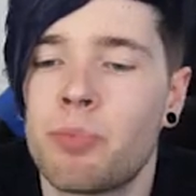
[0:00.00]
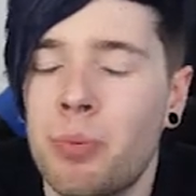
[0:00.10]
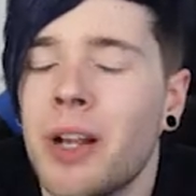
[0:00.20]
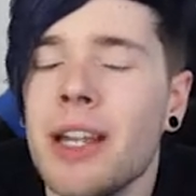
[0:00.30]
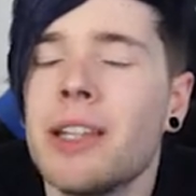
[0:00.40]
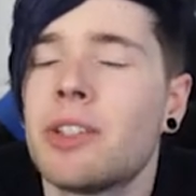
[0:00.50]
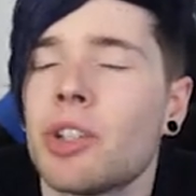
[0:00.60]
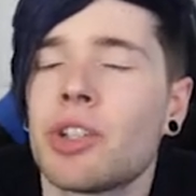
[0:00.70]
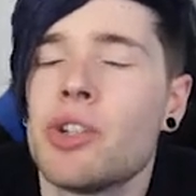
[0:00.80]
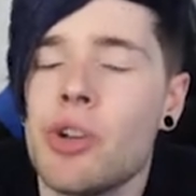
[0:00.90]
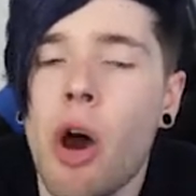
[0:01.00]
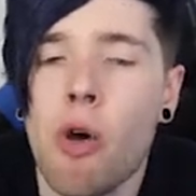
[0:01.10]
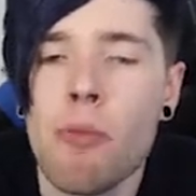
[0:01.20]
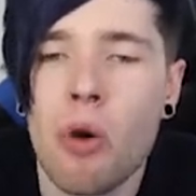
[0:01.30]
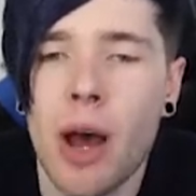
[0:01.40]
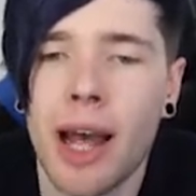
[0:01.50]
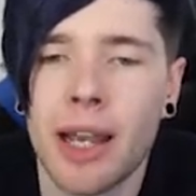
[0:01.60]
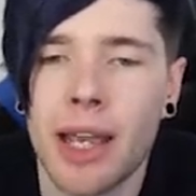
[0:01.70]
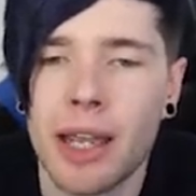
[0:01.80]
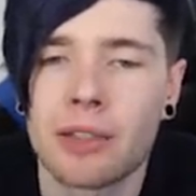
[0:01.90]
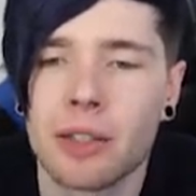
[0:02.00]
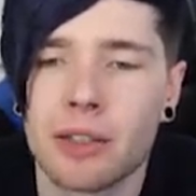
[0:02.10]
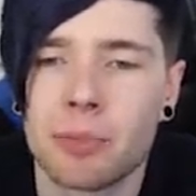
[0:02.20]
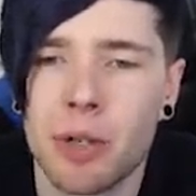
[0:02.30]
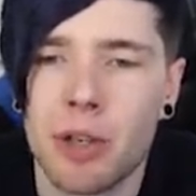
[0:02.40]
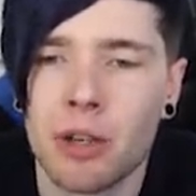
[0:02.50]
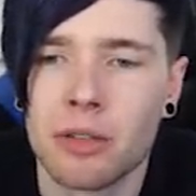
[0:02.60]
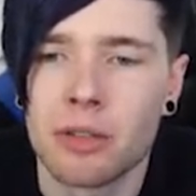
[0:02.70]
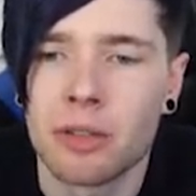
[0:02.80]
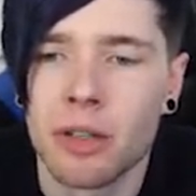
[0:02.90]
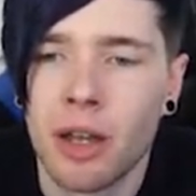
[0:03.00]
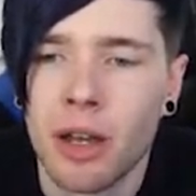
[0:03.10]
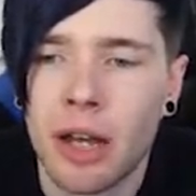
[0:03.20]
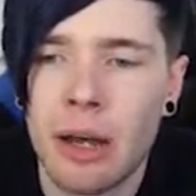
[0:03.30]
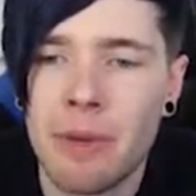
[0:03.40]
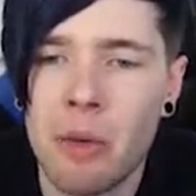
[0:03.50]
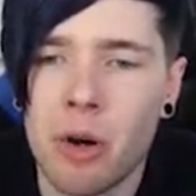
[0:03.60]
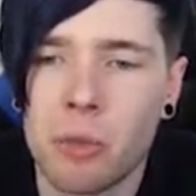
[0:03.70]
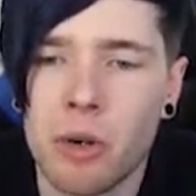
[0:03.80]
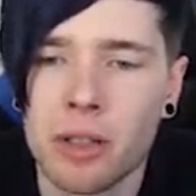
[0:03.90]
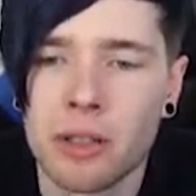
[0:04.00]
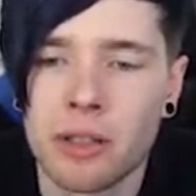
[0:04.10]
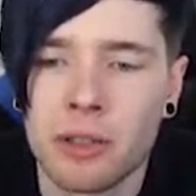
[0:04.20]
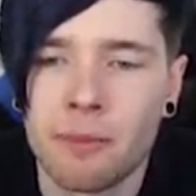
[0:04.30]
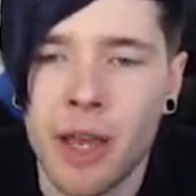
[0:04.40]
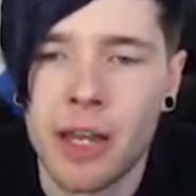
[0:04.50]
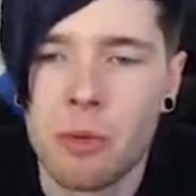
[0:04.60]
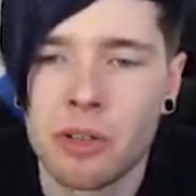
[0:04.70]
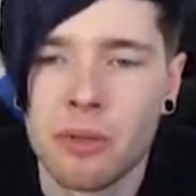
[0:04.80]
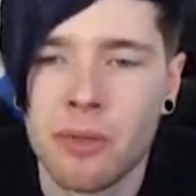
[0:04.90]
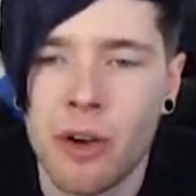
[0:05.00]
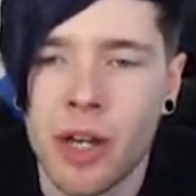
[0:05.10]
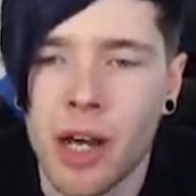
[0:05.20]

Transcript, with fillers: please just no more alligators because I met one once and he wasn't very